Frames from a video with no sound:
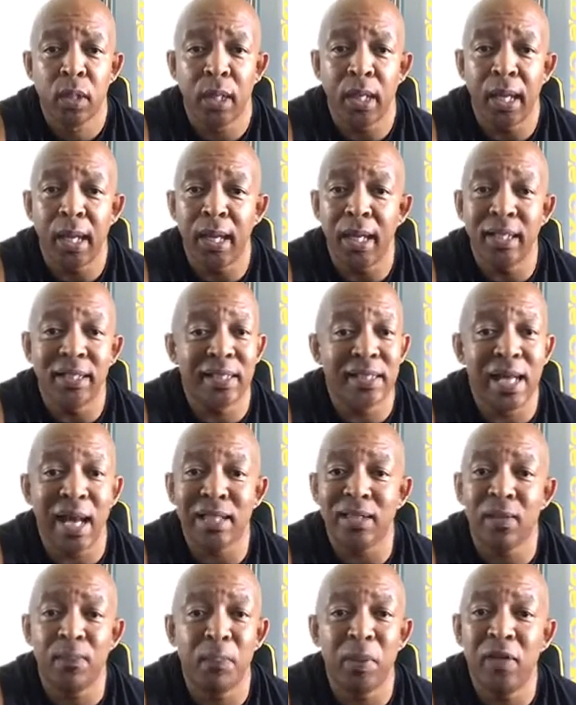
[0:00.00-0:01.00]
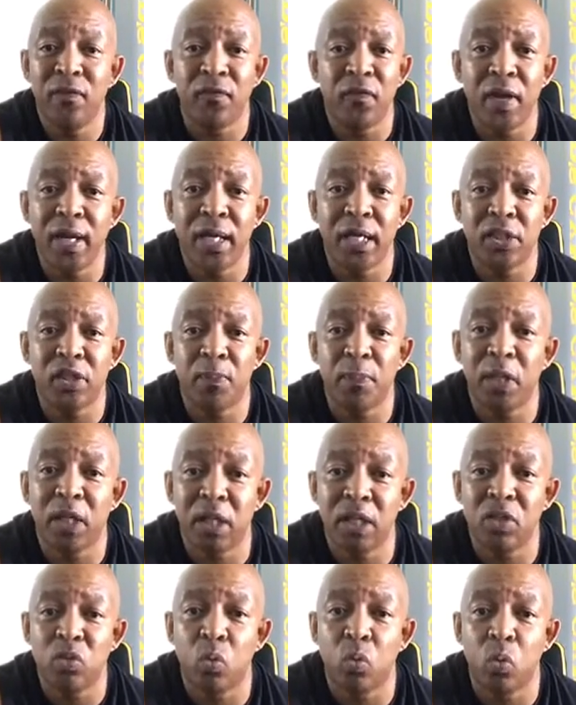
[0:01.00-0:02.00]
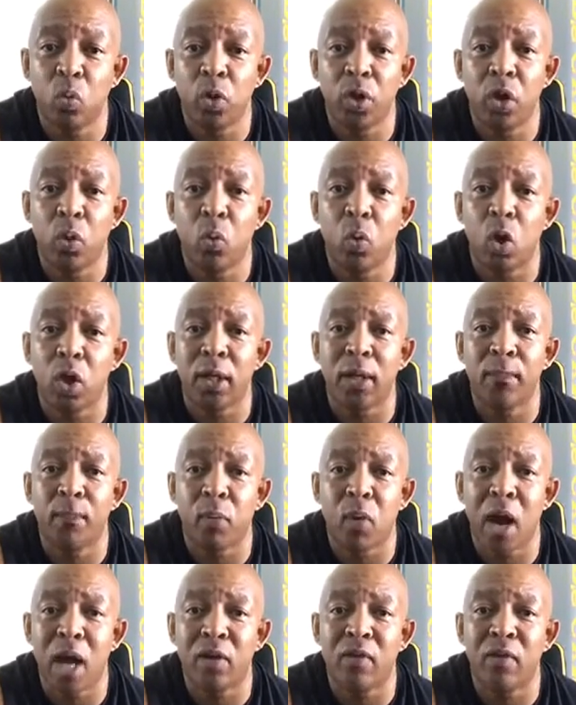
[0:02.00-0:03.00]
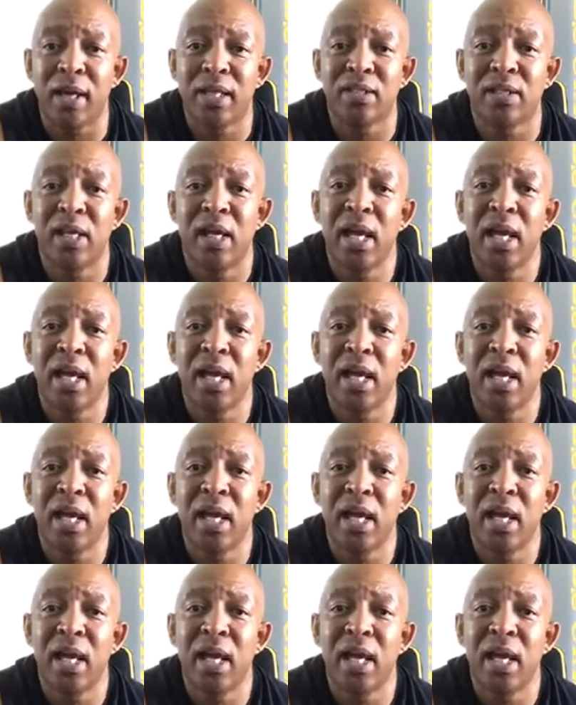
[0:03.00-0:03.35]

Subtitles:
It's not to be finished because we're a work in progress.